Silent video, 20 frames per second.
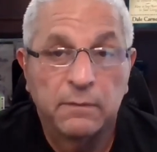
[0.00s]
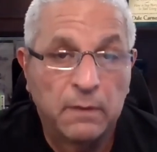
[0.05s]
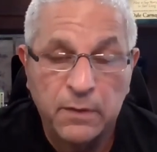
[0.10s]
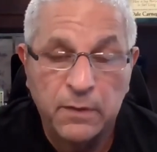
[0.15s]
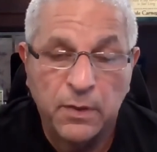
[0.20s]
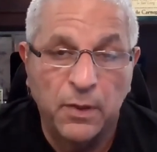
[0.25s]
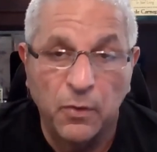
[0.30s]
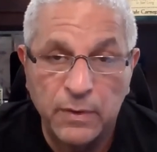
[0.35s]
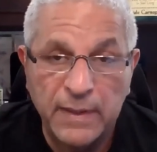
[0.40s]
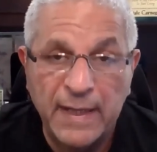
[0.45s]

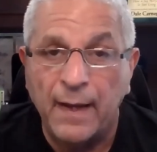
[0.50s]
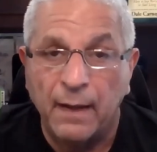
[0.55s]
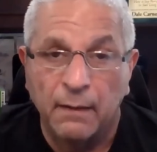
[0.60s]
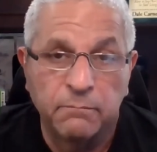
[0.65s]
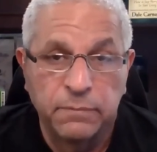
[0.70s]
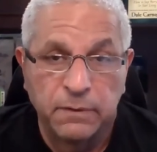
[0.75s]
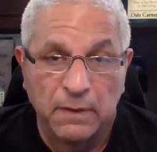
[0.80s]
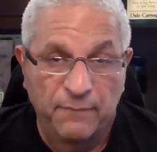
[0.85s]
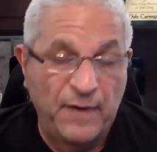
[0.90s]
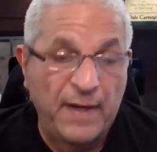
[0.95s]
you know, yeah,
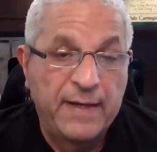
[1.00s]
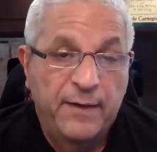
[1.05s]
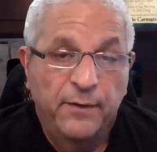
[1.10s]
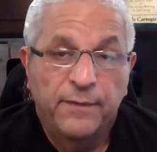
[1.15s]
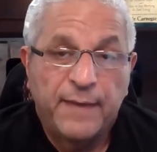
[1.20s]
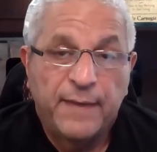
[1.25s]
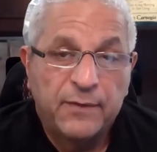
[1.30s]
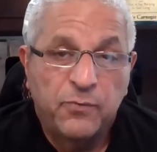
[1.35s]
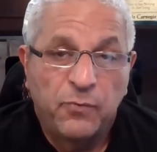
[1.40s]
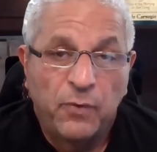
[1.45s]
if I hear
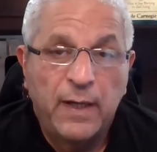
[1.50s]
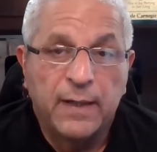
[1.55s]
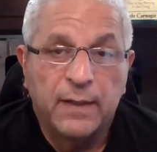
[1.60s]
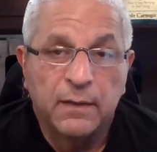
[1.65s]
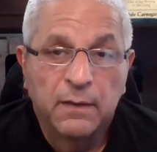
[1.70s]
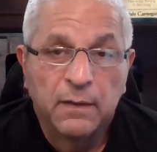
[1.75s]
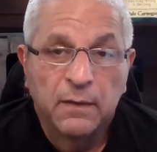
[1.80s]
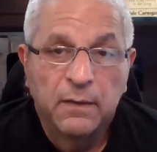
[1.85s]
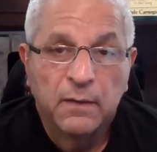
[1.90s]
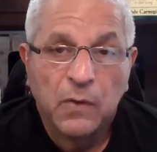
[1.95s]
that, great.
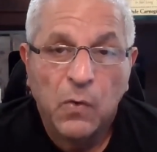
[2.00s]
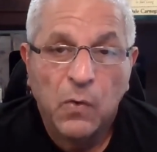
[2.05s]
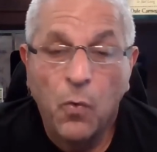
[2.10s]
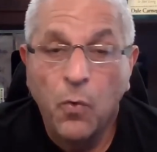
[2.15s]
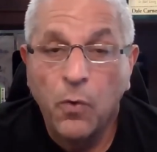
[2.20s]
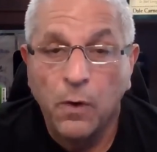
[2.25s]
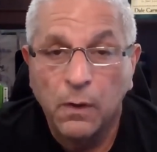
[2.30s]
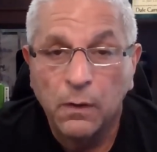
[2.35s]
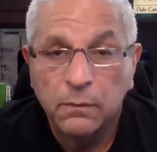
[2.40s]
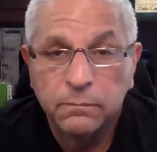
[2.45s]

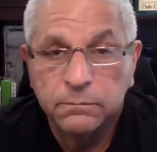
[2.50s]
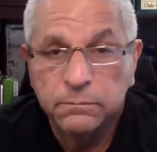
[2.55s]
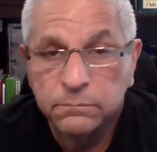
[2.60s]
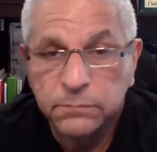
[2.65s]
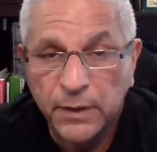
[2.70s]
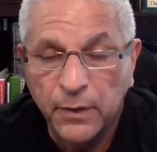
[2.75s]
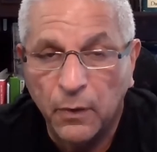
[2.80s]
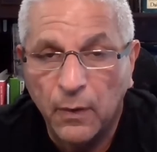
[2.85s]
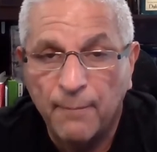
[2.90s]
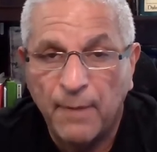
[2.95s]
Or
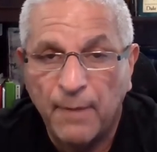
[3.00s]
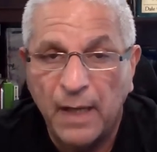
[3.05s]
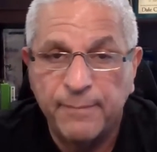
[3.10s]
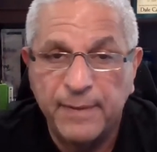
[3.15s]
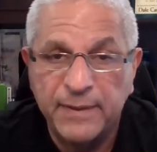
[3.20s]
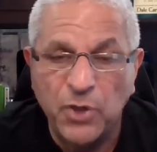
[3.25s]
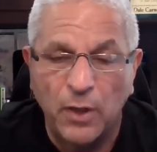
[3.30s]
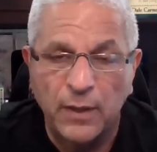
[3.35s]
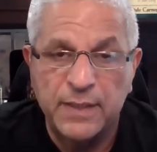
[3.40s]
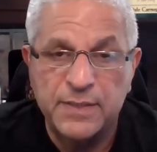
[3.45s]
you know, I might be
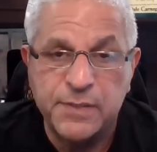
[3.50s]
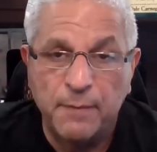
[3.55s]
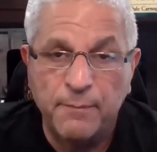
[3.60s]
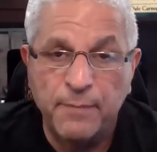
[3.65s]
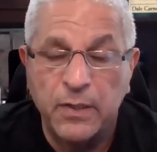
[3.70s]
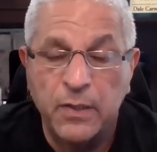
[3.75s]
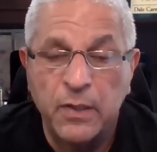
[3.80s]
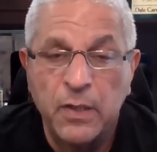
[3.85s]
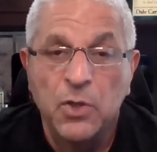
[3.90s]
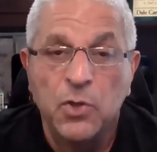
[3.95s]
talking to
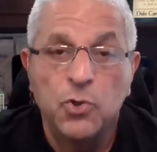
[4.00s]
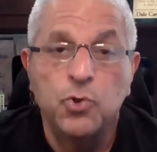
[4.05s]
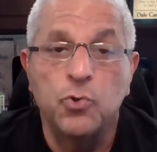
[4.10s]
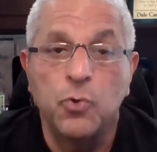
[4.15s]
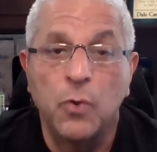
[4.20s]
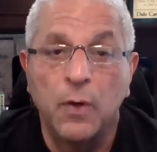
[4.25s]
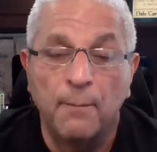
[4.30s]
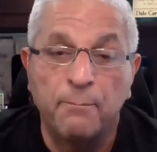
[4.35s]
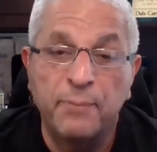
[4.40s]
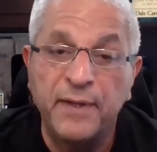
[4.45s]
somebody who
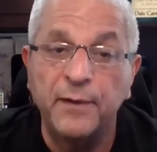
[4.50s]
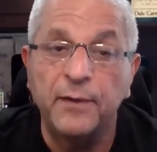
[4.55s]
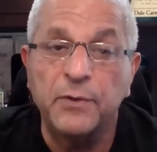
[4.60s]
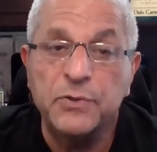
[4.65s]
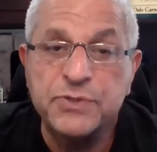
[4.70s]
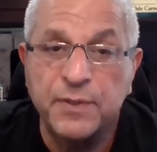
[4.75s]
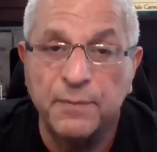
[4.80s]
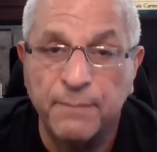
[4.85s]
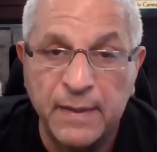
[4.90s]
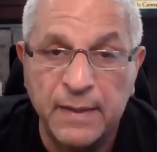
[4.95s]
appears
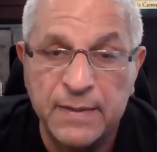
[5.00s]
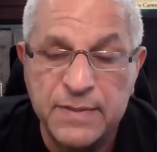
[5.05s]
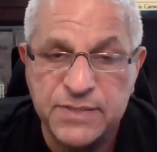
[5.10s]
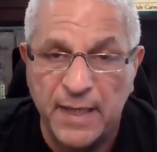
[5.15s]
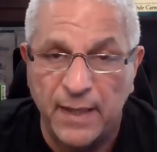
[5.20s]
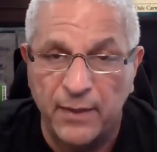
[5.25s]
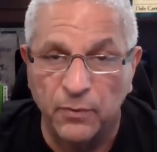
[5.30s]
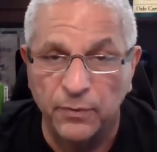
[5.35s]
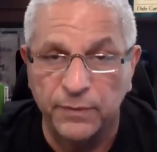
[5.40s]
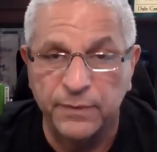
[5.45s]
to be
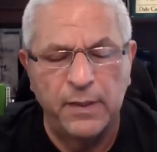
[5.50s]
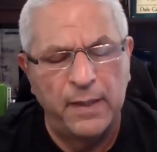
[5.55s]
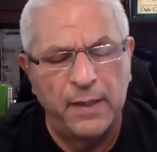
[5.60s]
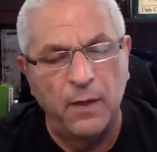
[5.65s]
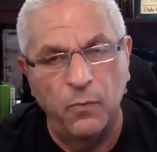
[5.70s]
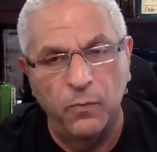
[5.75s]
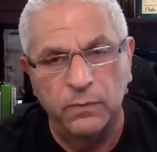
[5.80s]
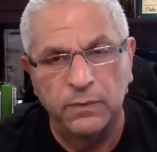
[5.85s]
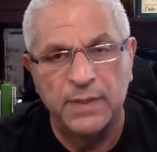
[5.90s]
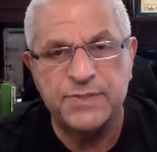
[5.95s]
settled. You
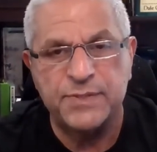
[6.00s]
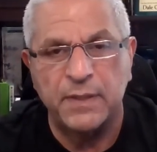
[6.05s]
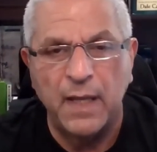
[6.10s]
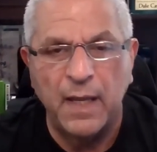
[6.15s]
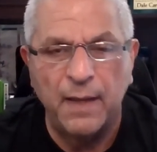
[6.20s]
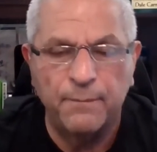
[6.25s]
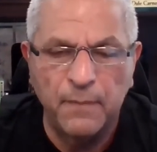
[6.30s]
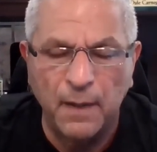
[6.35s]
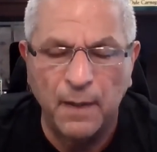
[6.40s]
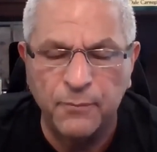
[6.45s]
know, listen,
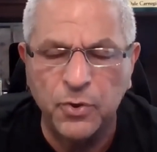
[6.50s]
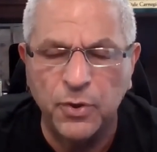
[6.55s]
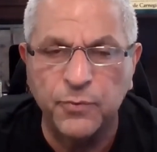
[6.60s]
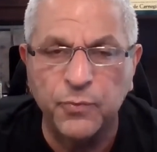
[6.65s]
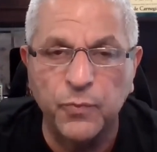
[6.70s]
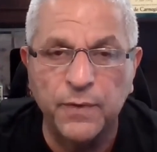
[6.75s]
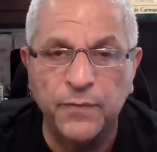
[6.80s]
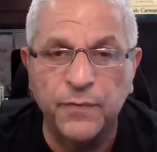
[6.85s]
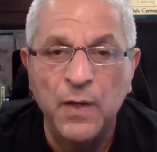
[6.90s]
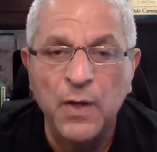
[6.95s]
I'm I'm good
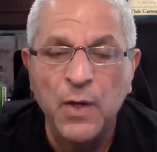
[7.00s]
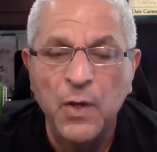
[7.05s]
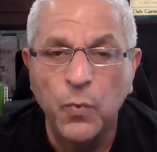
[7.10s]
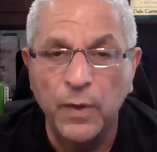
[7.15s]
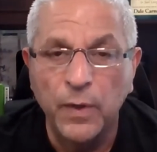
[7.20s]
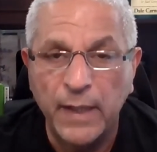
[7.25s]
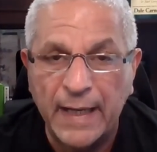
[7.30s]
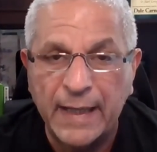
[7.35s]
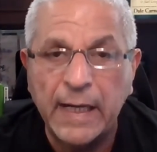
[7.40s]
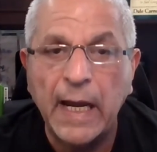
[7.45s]
with
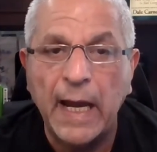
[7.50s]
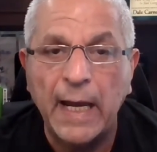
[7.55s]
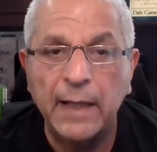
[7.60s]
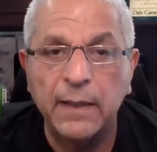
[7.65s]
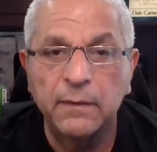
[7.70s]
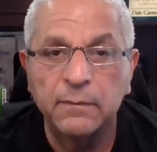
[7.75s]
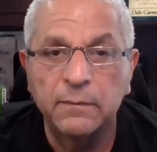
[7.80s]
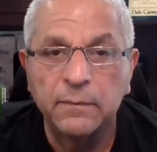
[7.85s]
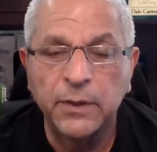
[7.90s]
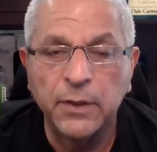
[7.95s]
what I got.
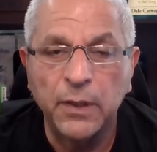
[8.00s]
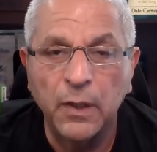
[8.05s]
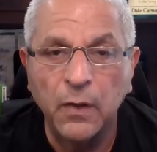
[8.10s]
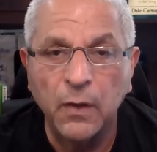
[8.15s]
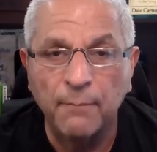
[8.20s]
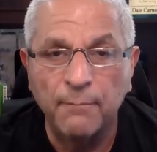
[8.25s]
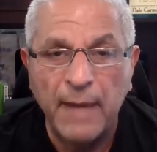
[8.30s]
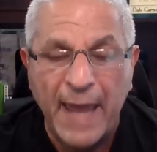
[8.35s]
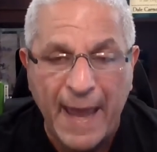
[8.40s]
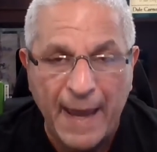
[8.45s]
You know,
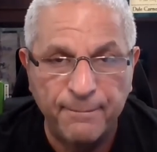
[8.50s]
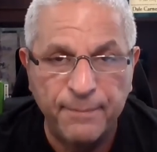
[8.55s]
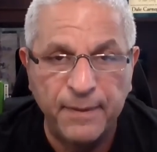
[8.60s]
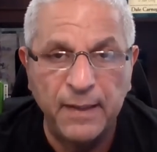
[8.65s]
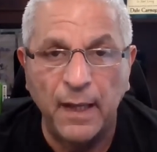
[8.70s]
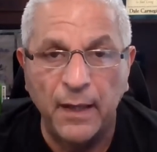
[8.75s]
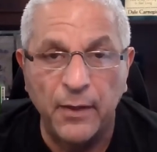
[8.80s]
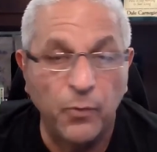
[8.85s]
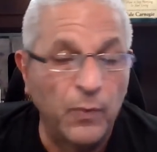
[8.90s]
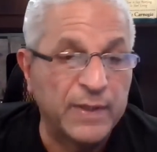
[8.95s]
I'm happy.
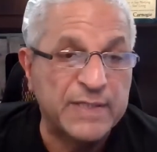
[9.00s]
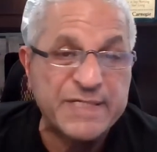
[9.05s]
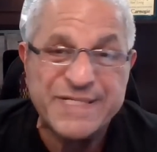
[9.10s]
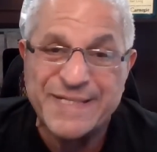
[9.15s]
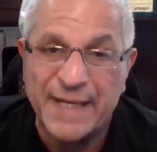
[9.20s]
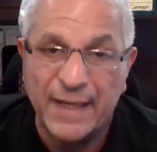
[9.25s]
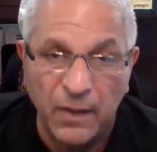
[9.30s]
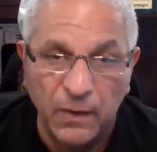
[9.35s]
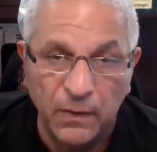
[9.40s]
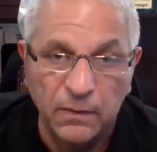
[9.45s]
I don't want to
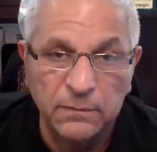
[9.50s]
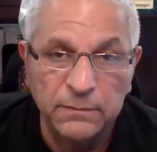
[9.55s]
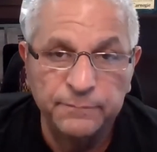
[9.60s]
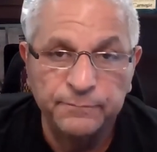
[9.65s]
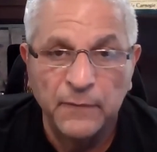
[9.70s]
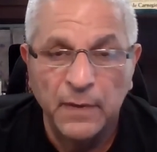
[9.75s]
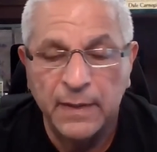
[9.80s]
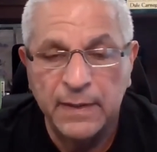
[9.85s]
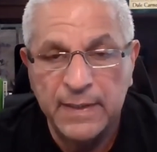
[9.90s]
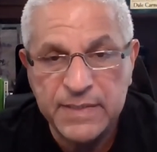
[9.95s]
sell.
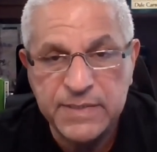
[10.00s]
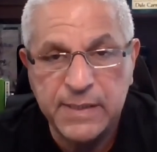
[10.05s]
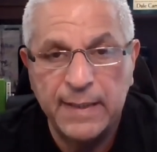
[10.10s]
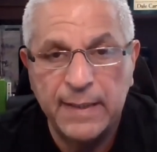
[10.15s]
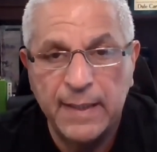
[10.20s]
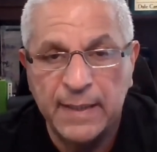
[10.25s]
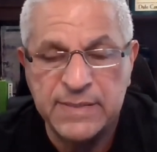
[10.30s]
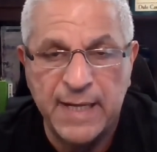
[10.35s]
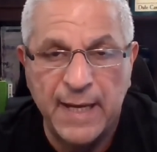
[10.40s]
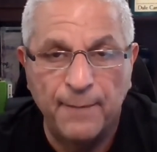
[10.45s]
And this
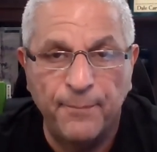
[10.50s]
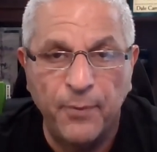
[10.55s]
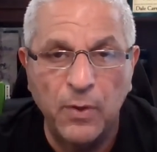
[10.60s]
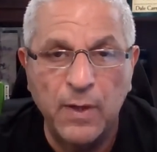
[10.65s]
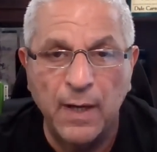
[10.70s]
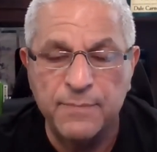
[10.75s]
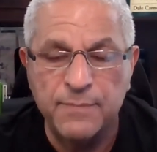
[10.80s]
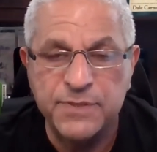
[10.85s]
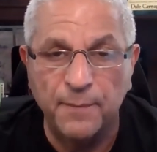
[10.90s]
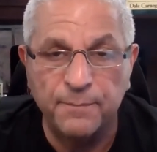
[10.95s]
example
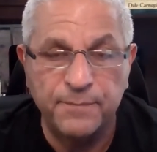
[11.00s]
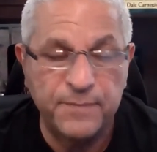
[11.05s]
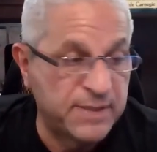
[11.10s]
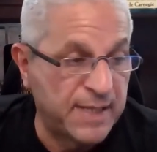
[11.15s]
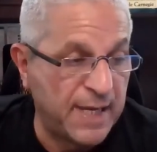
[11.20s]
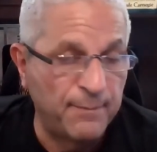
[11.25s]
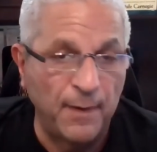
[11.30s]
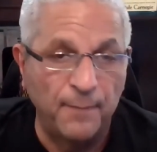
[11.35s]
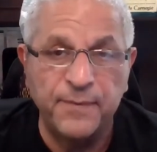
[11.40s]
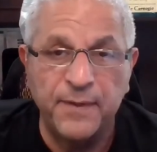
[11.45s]
comes up. This
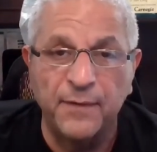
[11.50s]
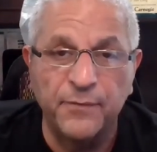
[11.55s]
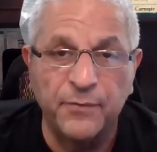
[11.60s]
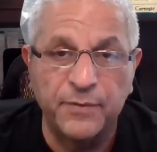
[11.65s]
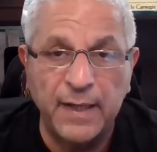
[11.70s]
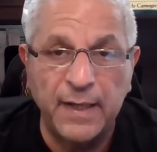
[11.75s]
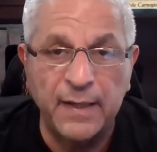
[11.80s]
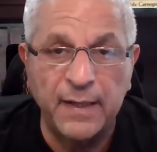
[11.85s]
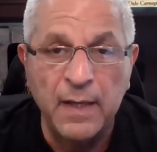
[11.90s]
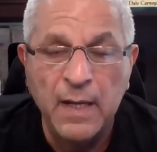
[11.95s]
came up the other
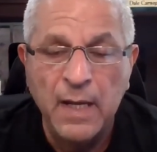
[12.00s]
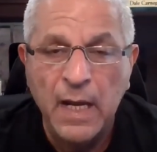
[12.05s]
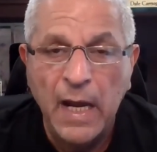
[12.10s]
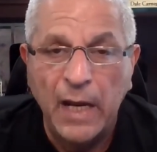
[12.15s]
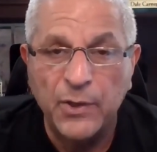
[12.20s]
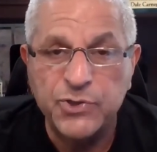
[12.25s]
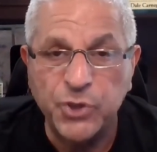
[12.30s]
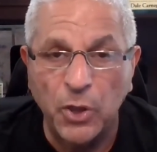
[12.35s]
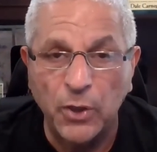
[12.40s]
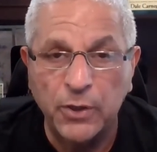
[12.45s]
day. I
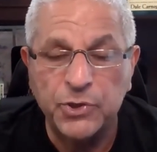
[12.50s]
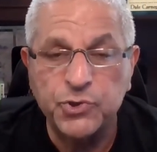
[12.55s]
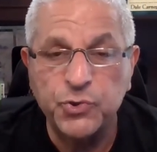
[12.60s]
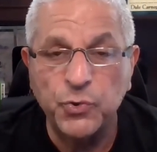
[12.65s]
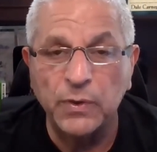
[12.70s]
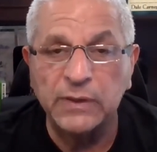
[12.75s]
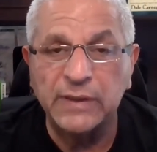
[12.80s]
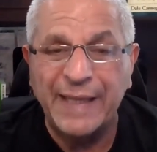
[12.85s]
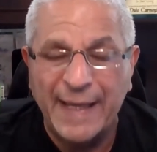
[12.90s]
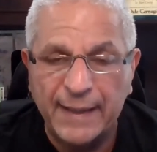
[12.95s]
was talking to
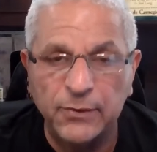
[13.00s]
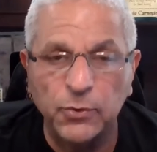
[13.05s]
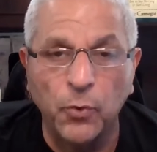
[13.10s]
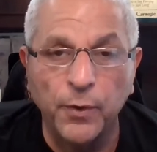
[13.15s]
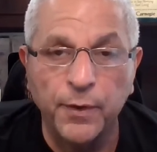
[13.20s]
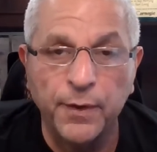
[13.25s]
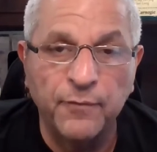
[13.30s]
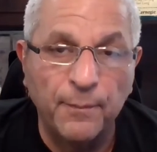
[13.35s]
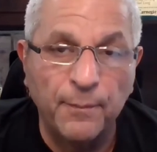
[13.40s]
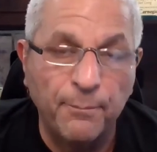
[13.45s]
a
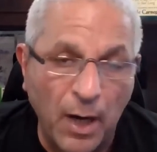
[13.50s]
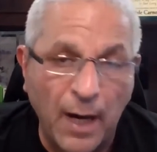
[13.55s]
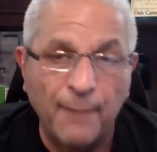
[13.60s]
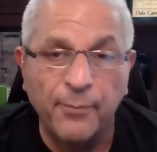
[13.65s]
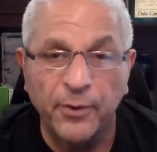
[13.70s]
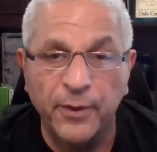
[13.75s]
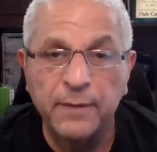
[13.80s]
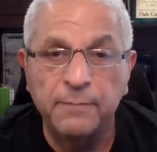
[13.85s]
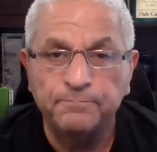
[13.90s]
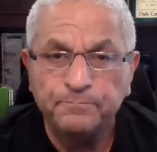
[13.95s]
landlord of a
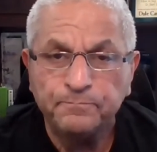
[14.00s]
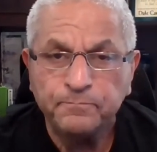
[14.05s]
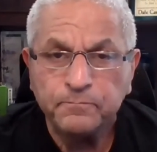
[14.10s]
property